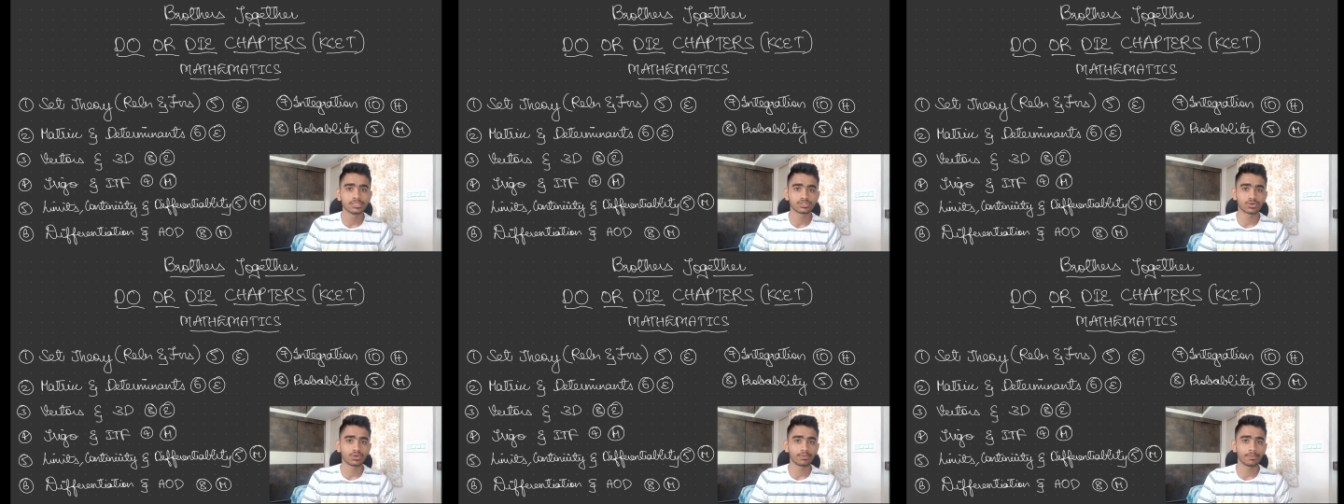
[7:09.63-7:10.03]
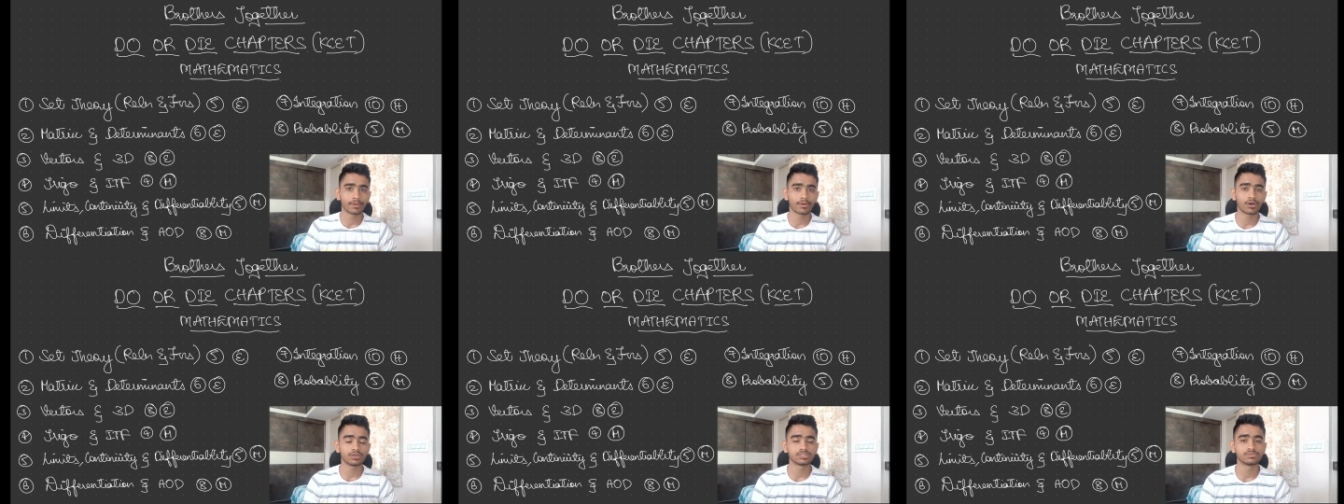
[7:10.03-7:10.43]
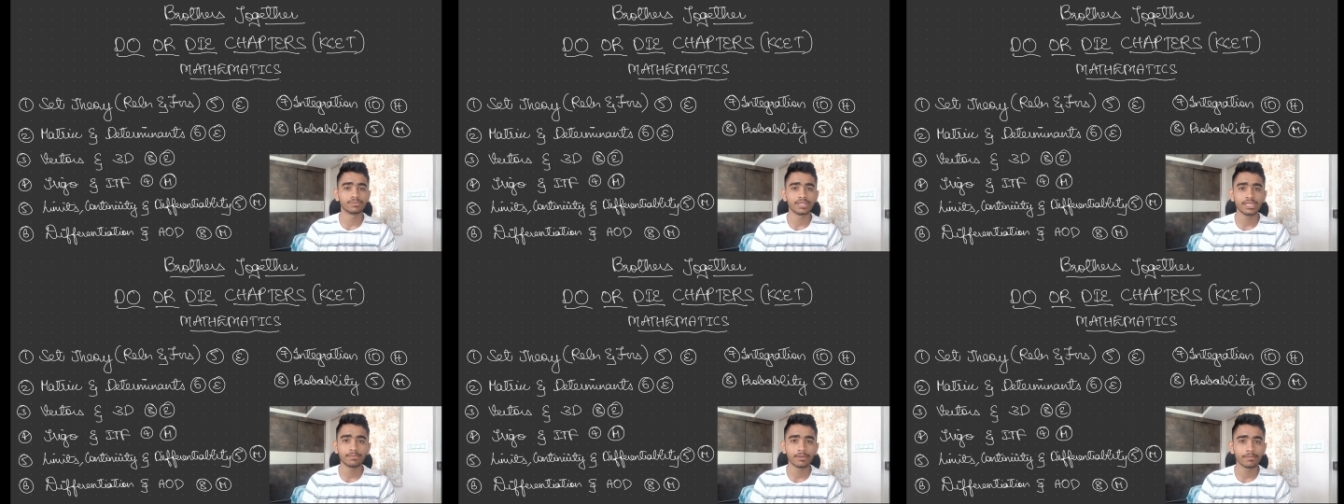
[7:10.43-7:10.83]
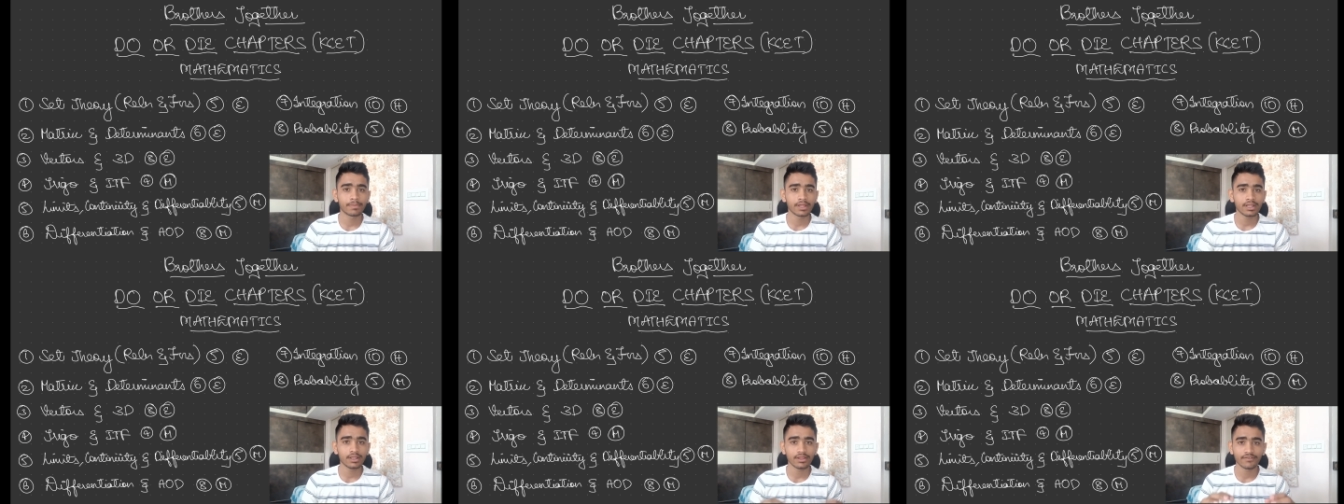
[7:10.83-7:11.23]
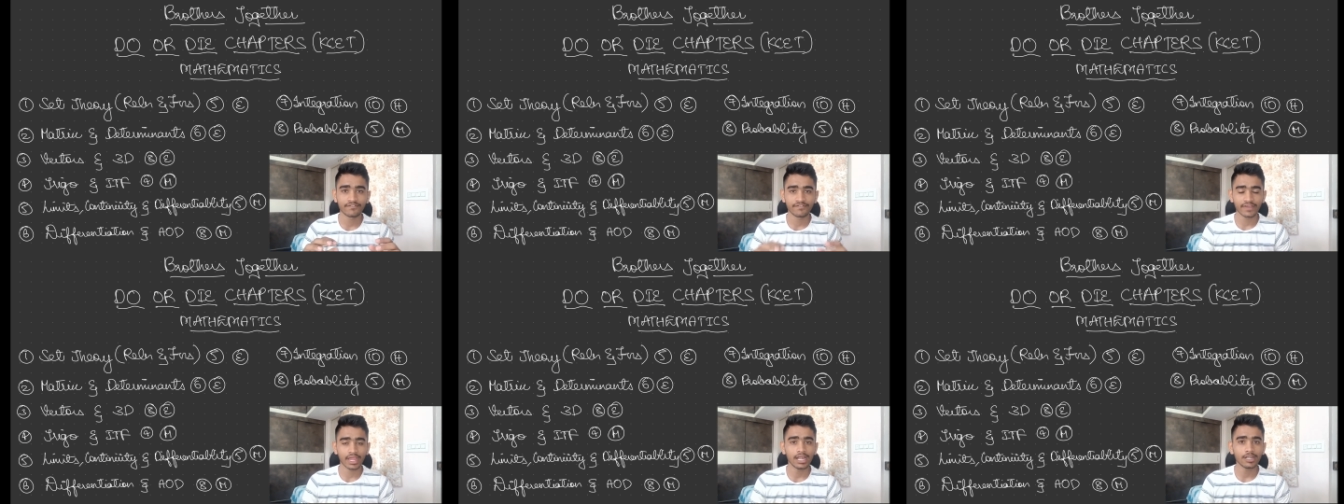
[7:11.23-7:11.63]
so because many people
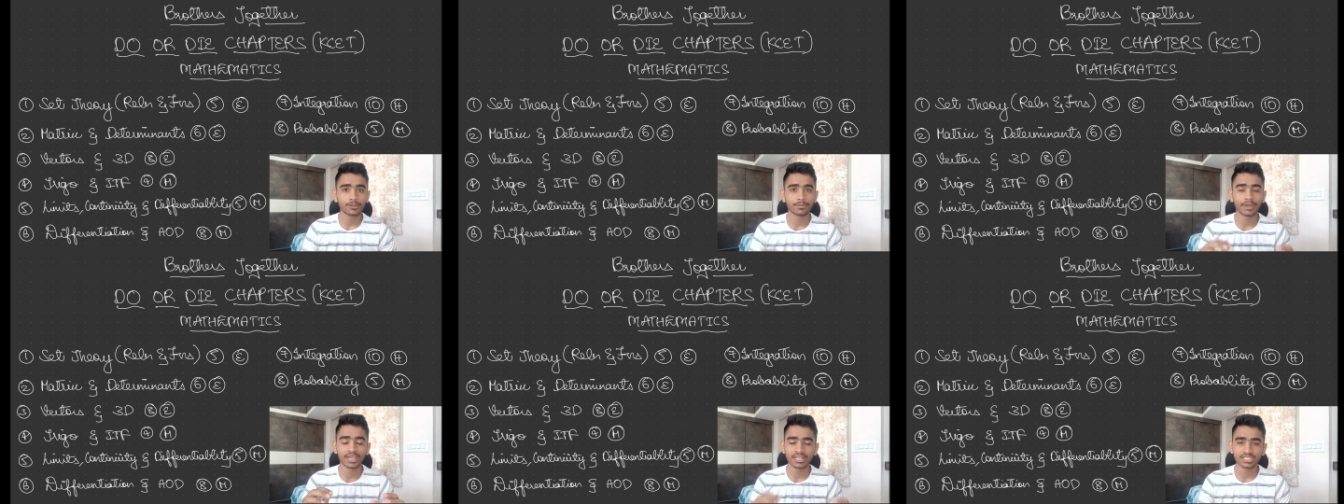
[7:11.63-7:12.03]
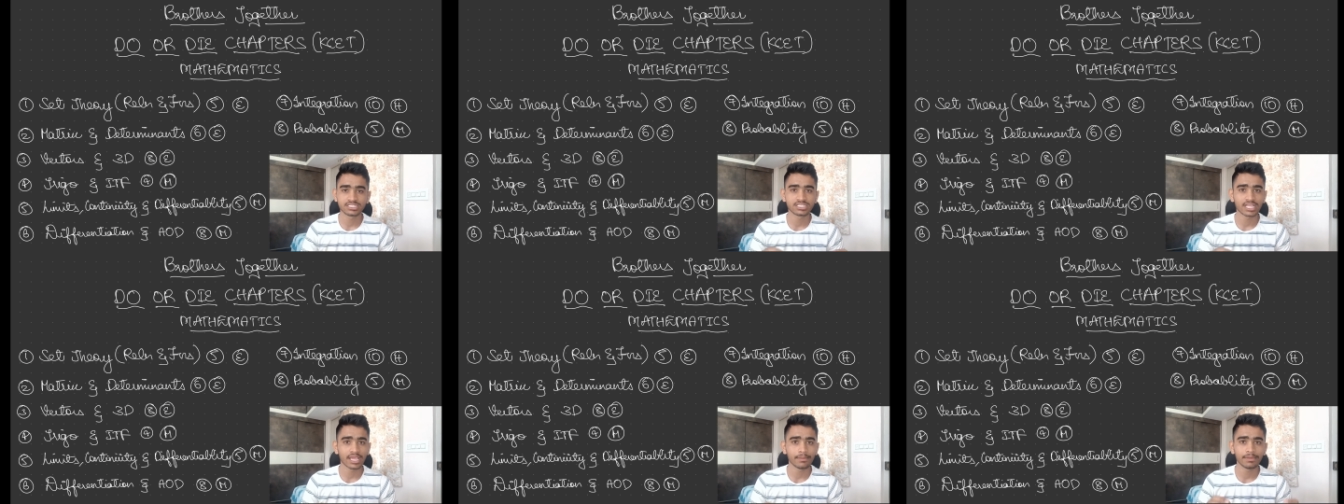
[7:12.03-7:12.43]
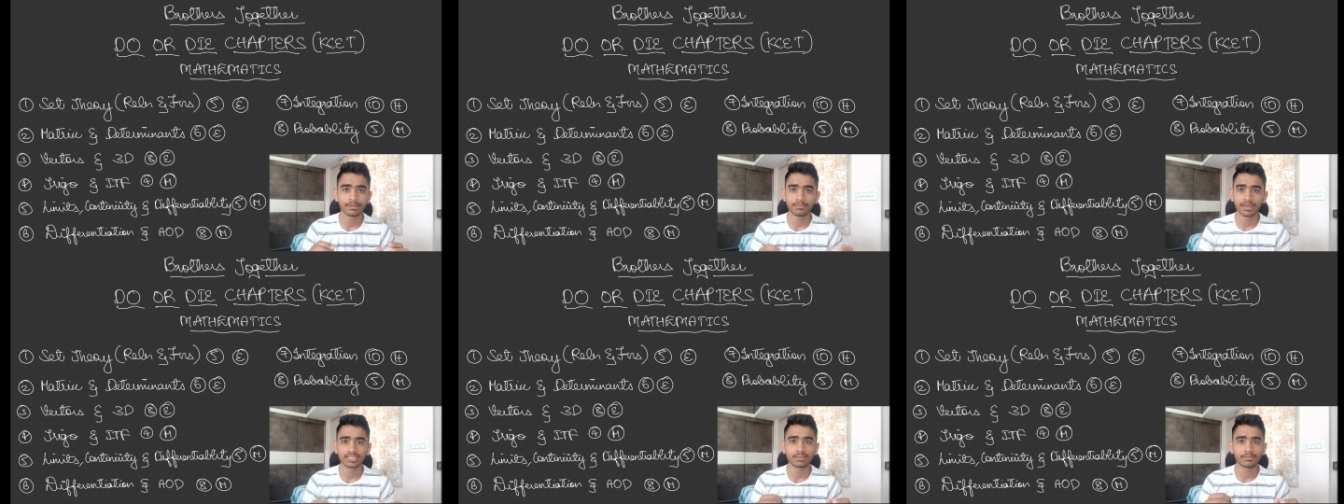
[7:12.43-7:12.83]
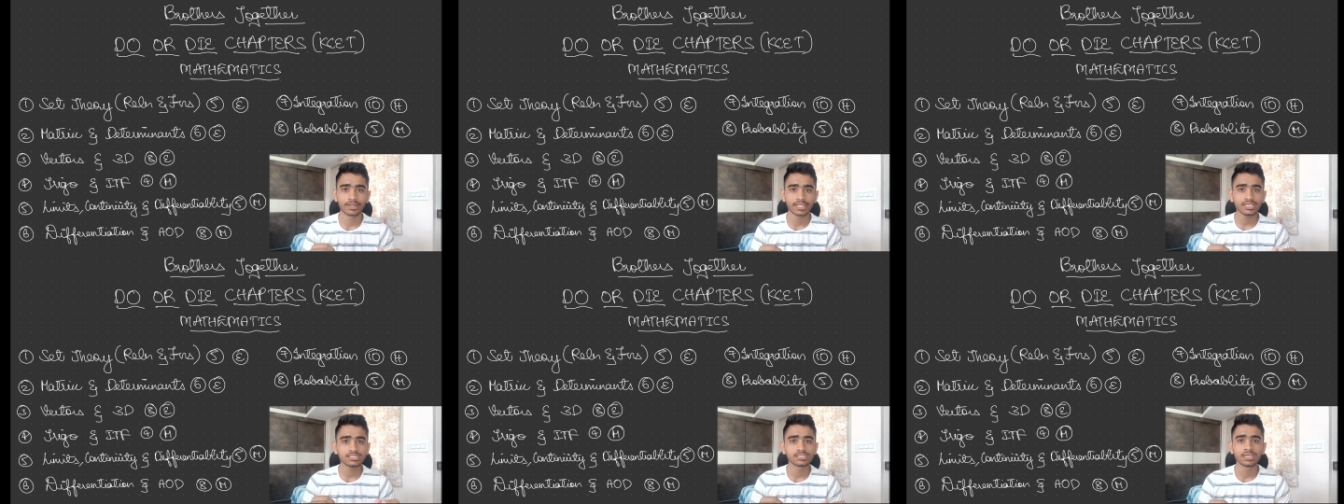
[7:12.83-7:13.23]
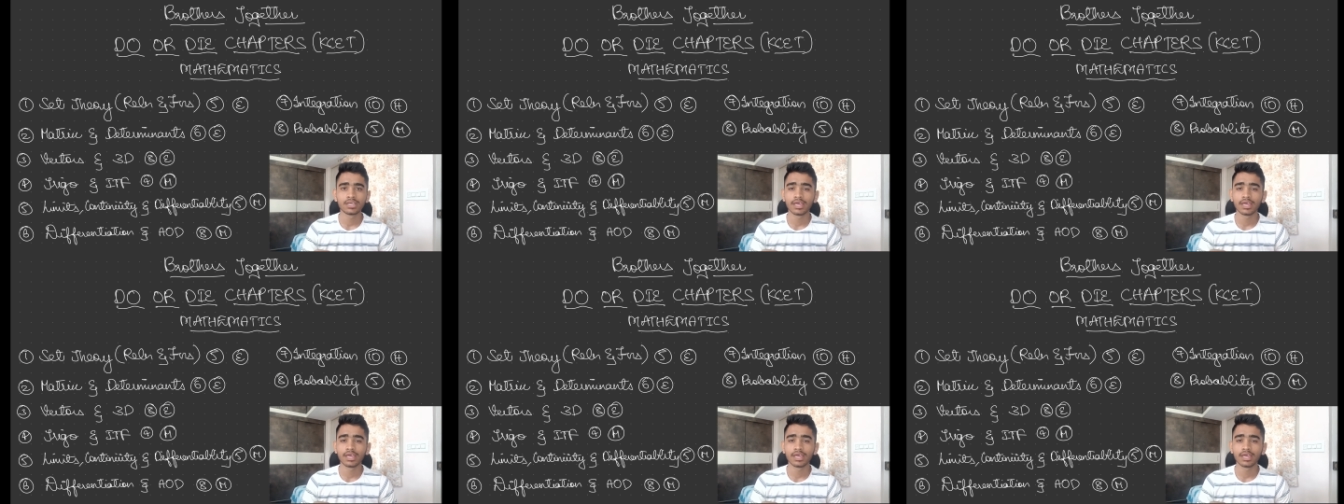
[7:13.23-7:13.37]
fail to manage time in mathematics